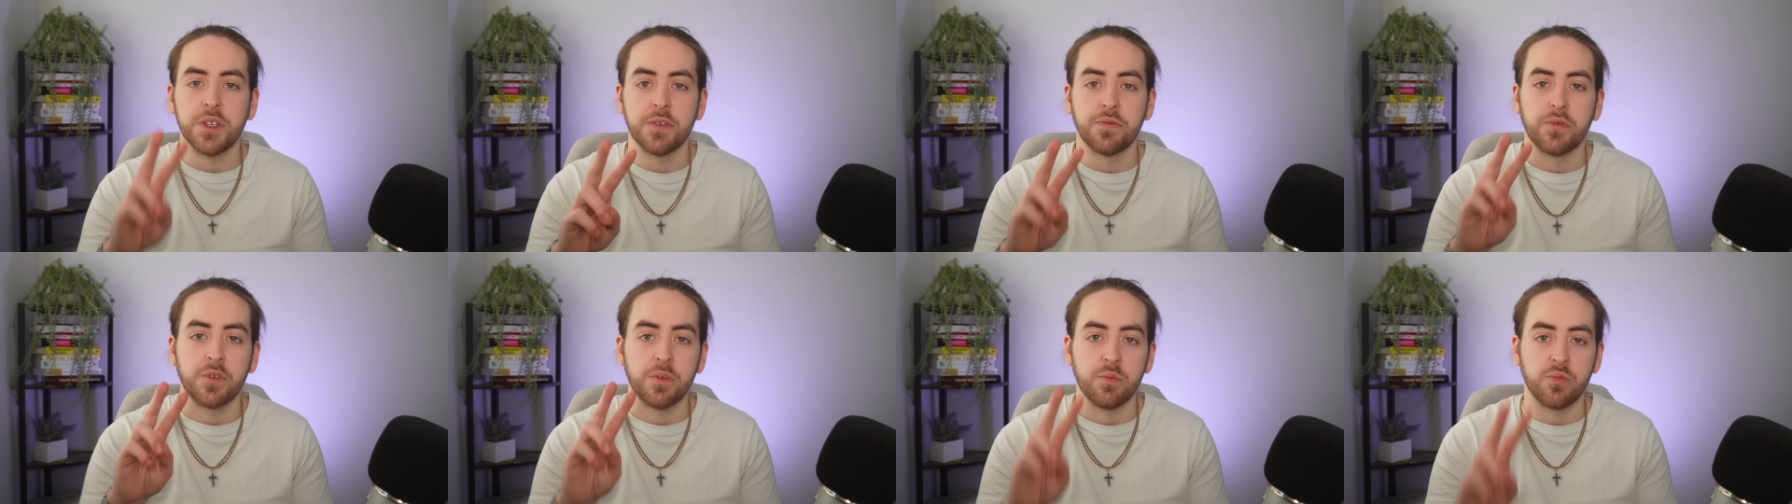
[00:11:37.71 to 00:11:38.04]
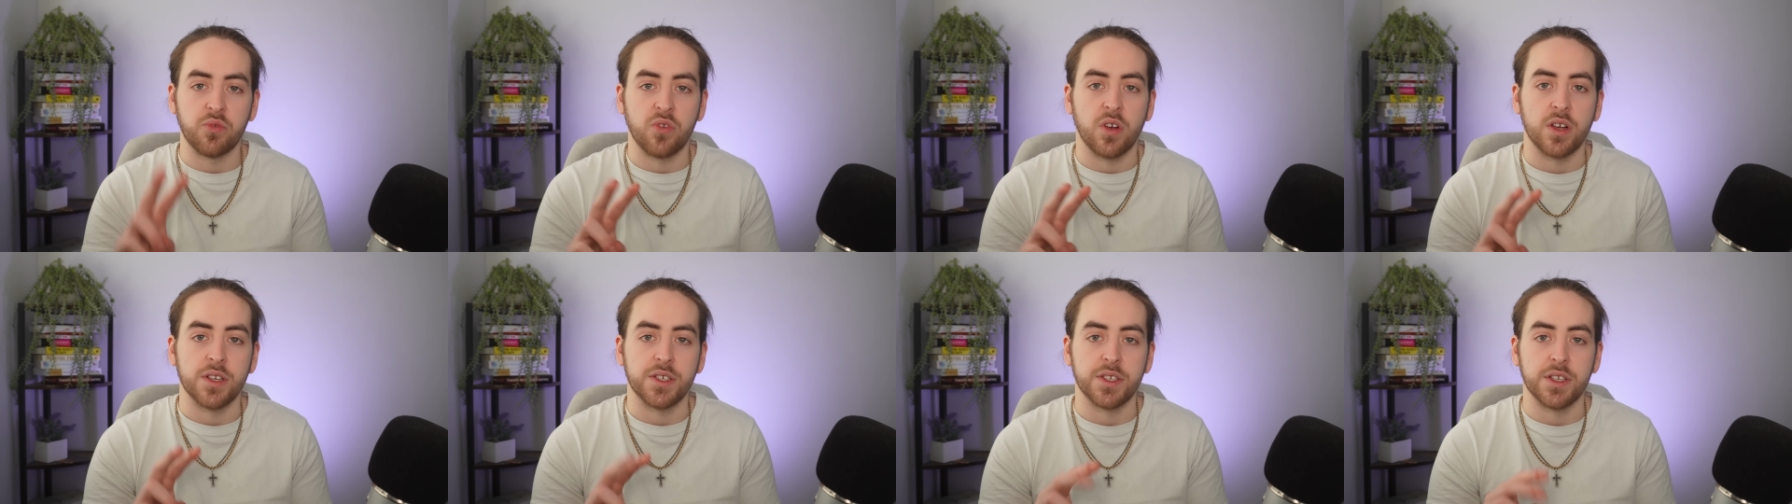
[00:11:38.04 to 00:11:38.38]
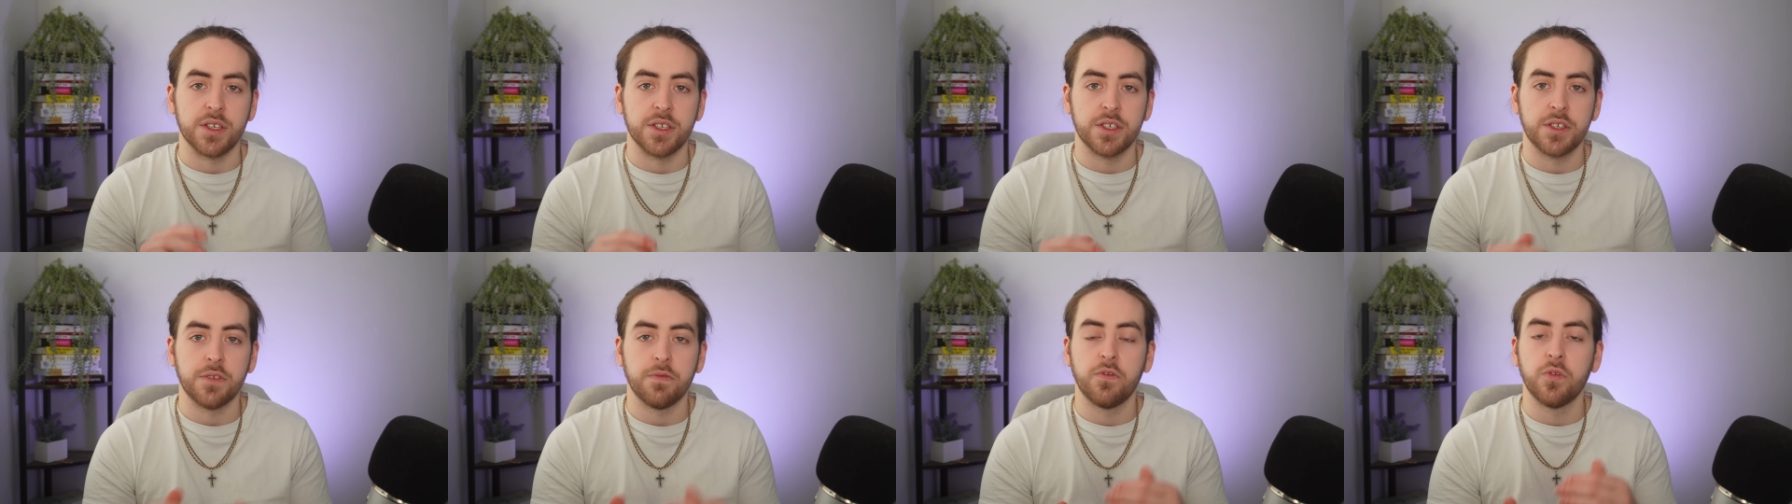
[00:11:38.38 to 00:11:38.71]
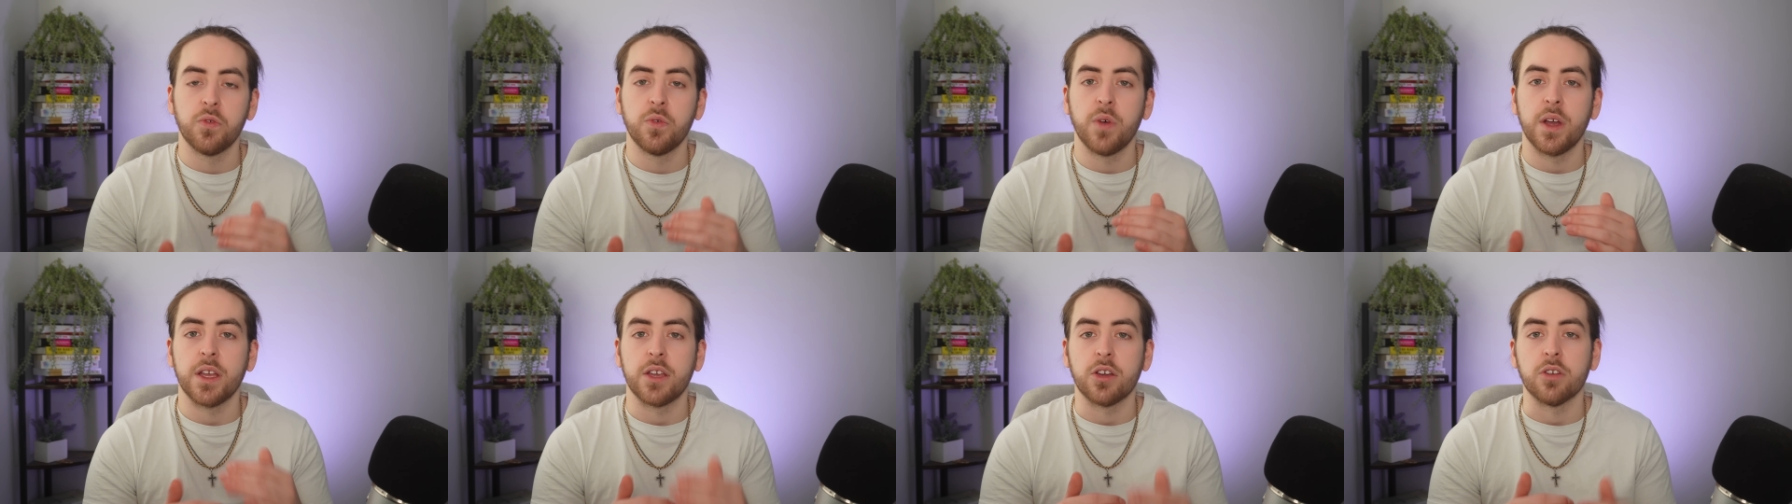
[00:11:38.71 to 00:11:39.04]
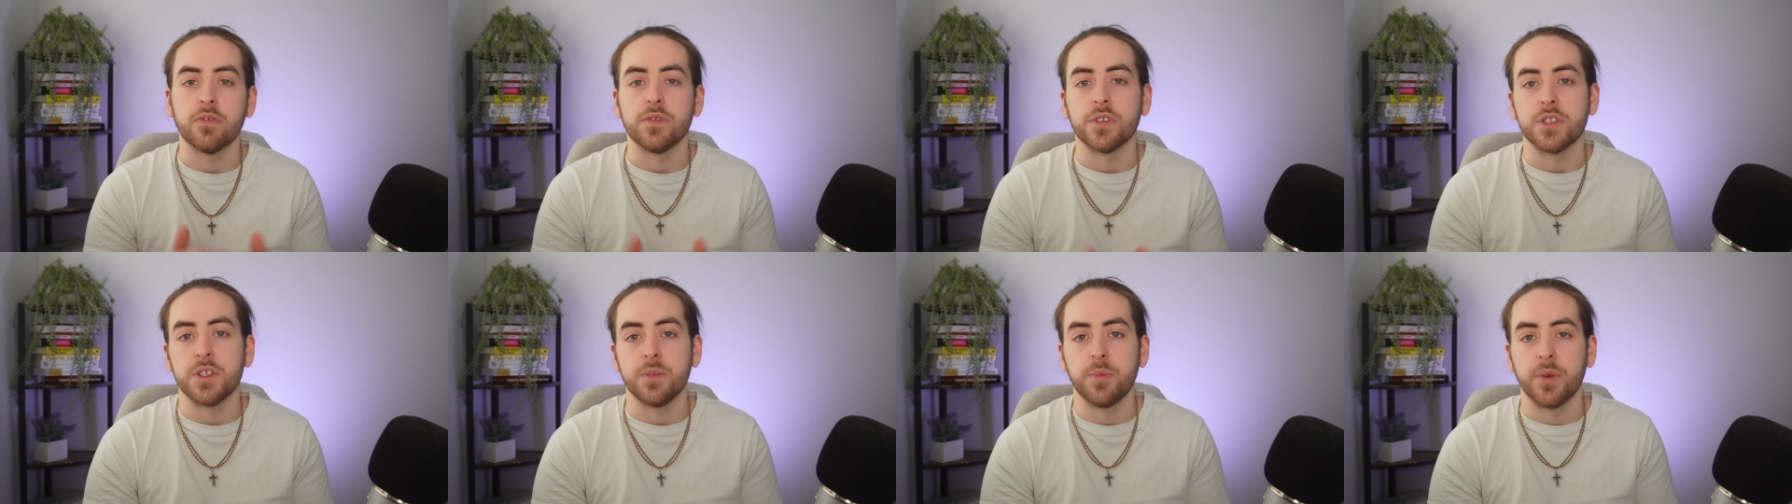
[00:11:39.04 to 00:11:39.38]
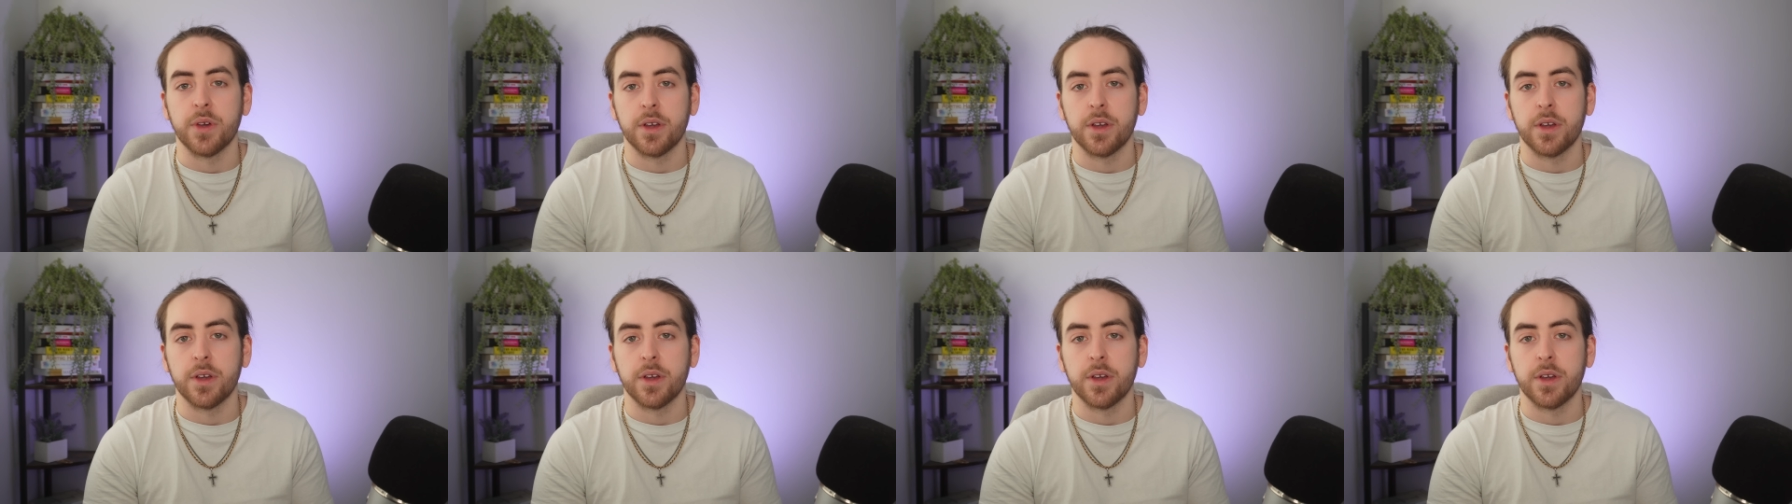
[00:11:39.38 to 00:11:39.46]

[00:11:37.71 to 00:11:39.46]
different prices for a currency